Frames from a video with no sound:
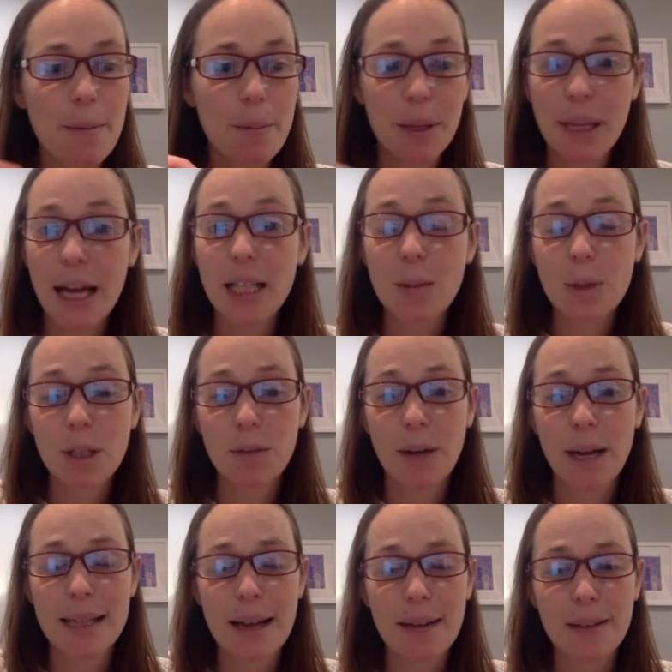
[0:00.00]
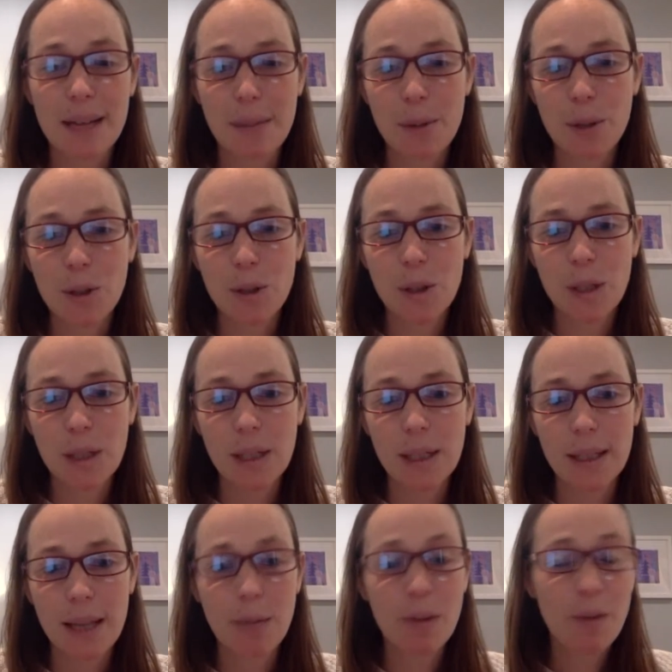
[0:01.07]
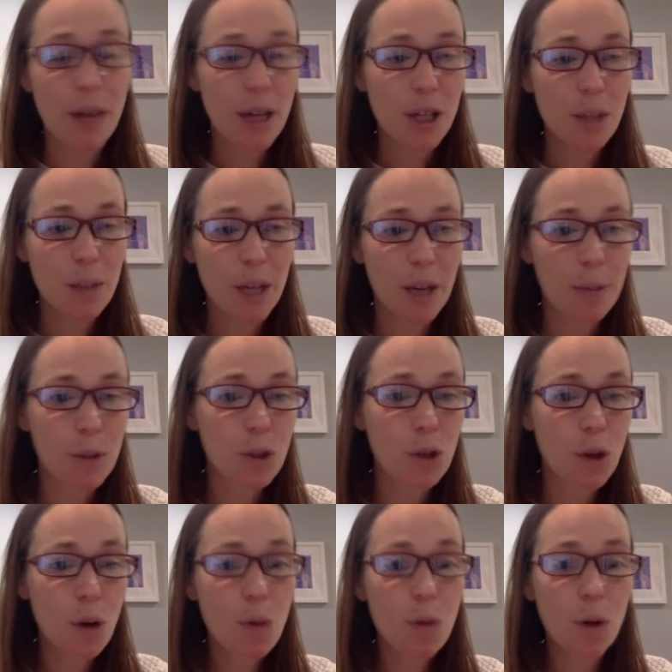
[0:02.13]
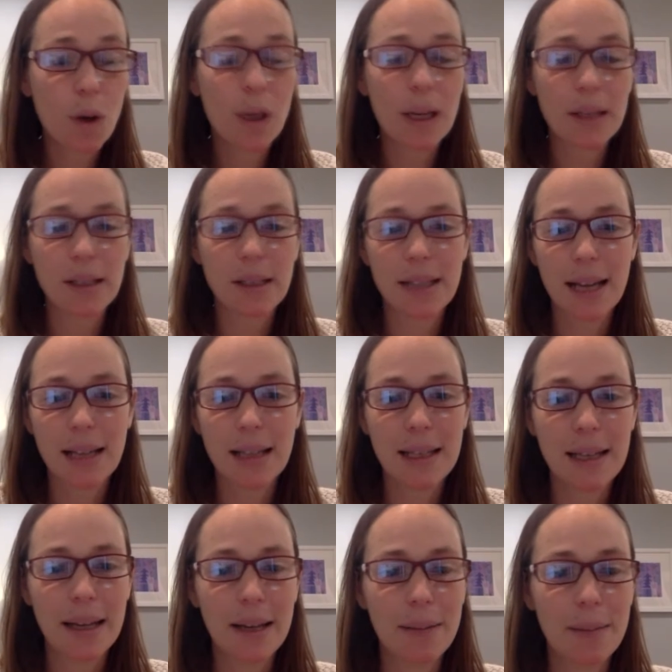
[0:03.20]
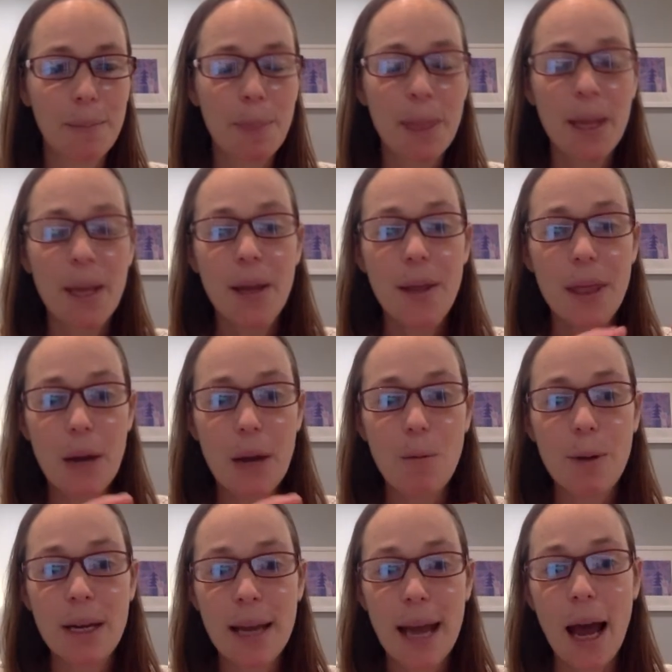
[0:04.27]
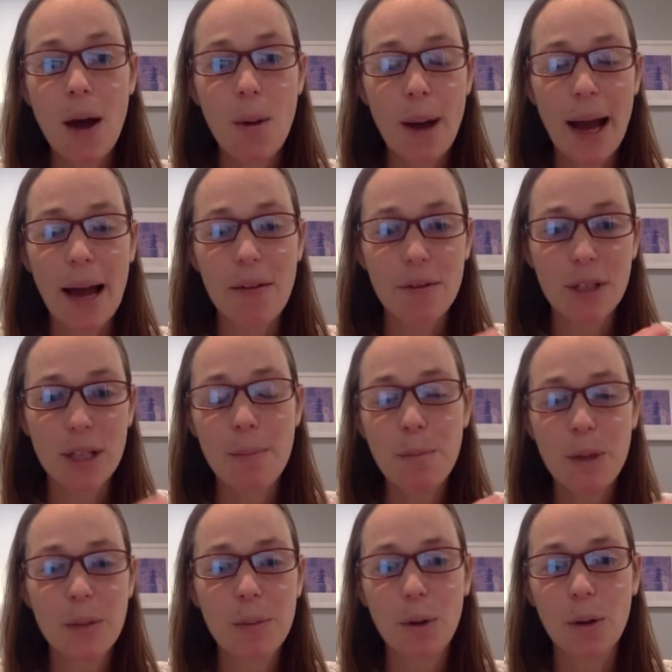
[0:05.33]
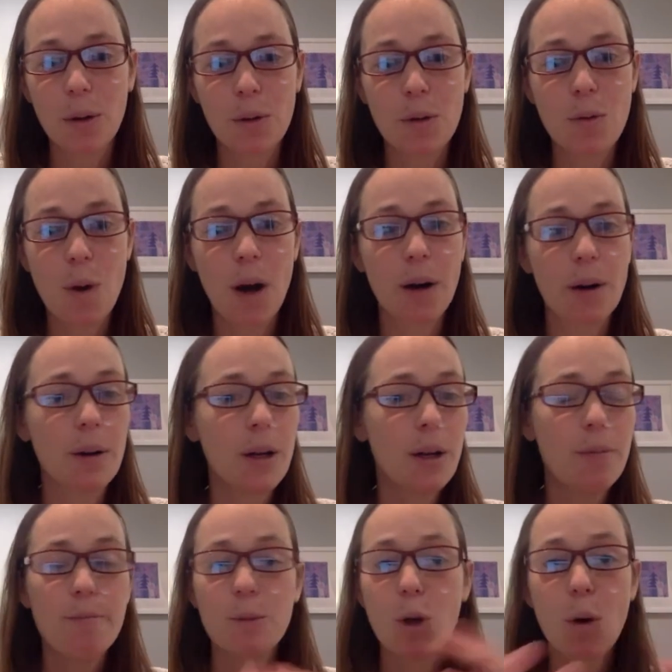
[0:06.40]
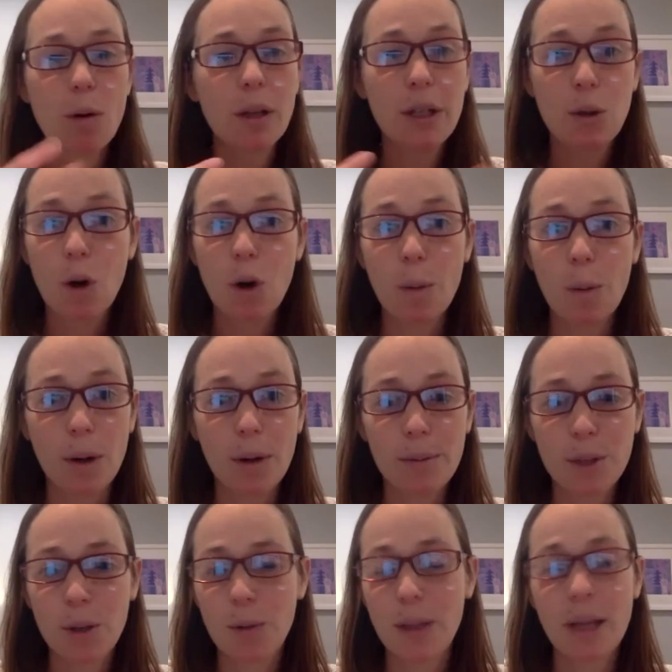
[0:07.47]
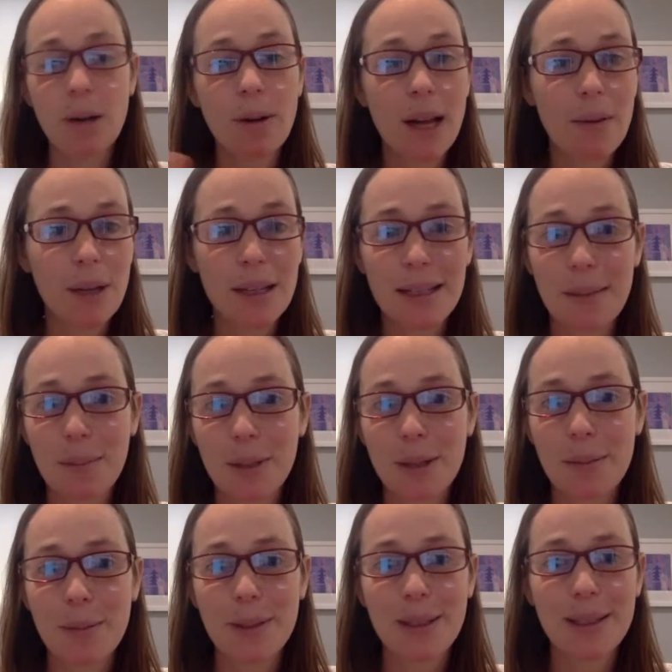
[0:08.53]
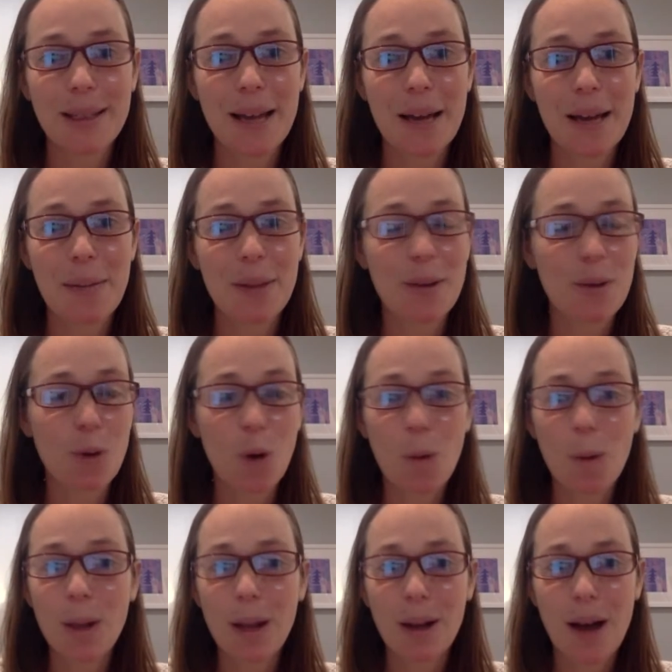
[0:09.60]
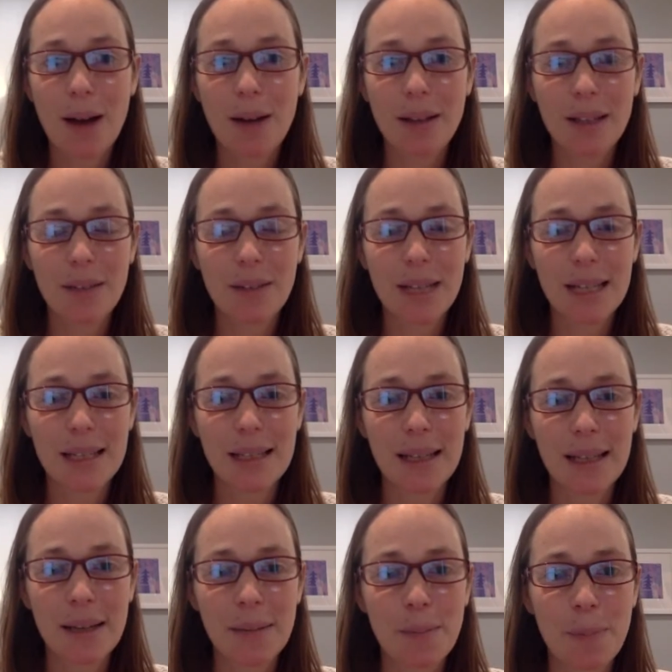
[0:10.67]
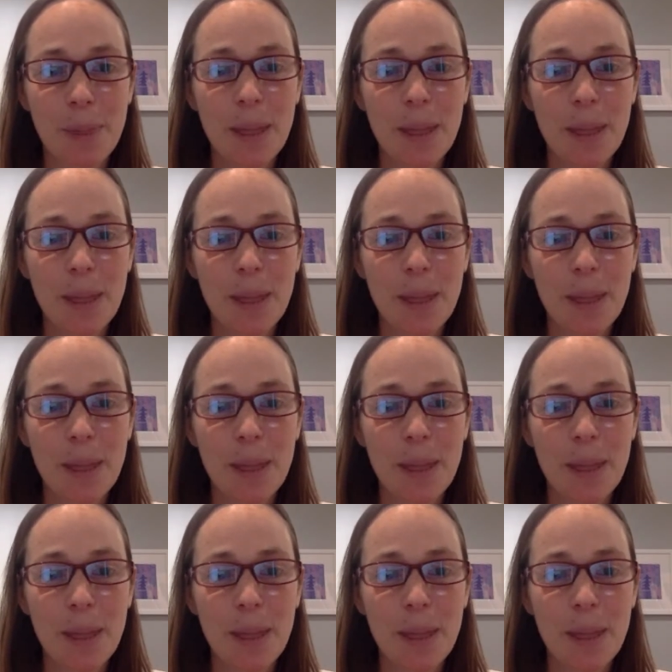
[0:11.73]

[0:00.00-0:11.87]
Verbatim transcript: But that's what defines Alzheimer's disease. And we've actually become so good at detecting it that we now have some people who are totally normal. So they don't have any symptoms. Um, they're normal on cognitive testing.